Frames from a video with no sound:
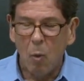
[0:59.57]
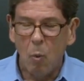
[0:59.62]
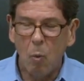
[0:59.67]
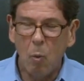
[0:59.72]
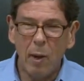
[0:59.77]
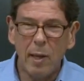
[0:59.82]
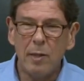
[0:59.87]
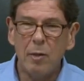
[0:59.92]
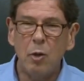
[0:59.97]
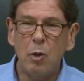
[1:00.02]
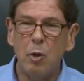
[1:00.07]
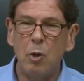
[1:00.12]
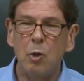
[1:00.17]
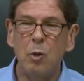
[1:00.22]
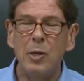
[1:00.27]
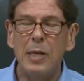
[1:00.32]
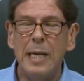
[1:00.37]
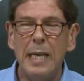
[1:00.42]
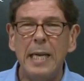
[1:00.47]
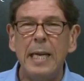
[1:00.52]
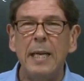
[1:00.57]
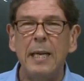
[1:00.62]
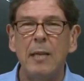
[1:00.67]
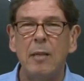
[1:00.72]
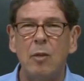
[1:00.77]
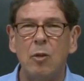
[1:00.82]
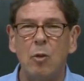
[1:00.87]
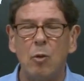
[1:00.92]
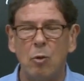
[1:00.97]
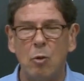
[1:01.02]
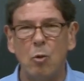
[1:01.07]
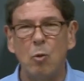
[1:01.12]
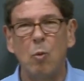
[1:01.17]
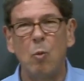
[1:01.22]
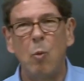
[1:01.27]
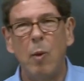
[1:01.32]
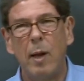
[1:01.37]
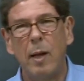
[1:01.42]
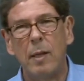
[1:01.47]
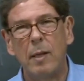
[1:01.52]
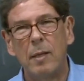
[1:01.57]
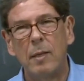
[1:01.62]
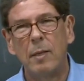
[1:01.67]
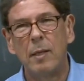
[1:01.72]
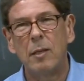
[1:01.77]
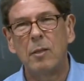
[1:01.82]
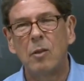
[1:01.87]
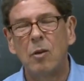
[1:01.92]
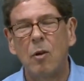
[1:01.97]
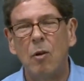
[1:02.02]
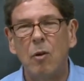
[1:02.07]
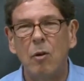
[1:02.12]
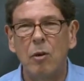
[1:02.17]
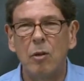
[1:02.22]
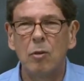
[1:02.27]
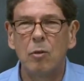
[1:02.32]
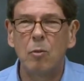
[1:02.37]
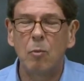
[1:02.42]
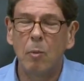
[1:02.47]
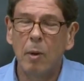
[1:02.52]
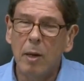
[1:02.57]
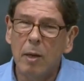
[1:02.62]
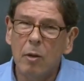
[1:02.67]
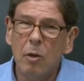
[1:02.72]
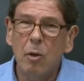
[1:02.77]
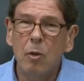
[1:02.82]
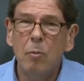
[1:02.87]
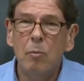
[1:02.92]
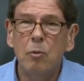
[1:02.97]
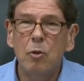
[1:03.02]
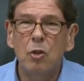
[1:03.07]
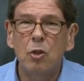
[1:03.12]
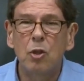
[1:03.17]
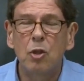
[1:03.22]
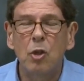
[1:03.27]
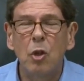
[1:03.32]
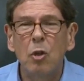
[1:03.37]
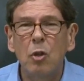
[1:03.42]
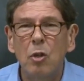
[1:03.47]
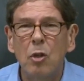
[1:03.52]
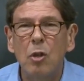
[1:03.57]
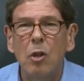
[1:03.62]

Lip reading: What do you need to do well in this course? Well, you should